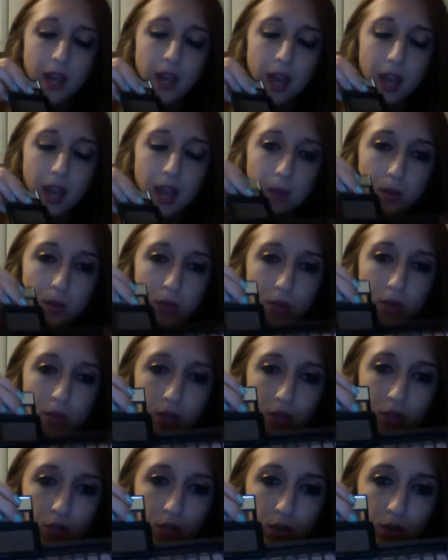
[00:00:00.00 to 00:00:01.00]
I will do the
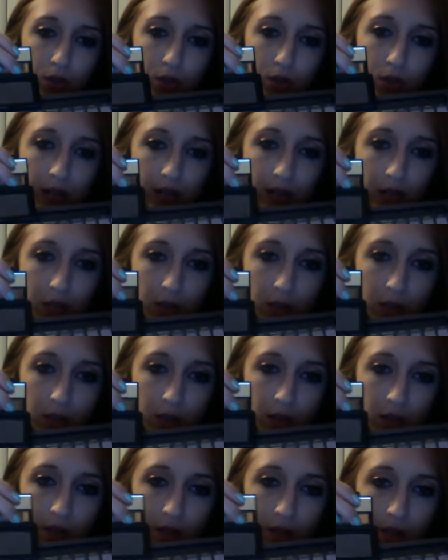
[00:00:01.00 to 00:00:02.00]
two right next to each
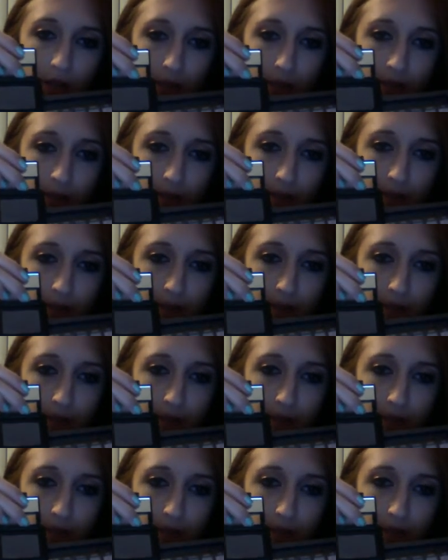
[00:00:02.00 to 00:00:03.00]
other.
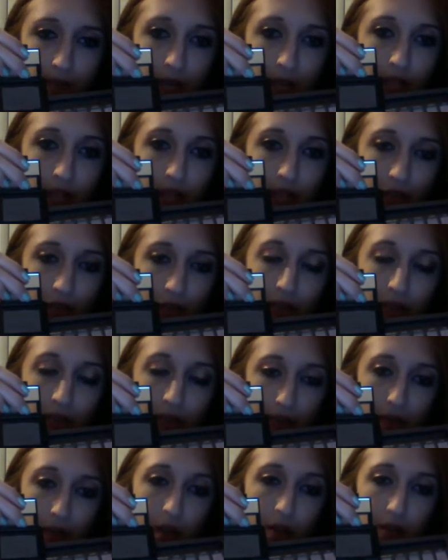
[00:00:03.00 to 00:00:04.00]
They're the
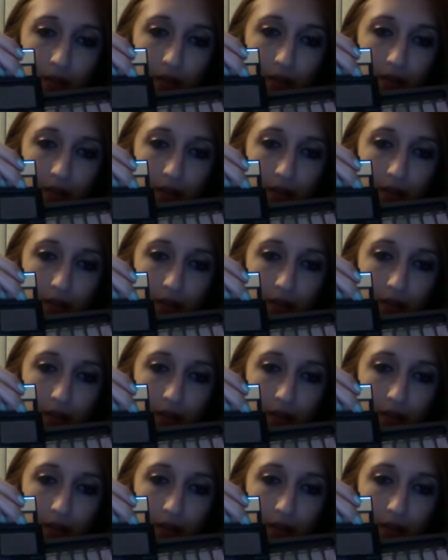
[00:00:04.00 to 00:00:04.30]
same color.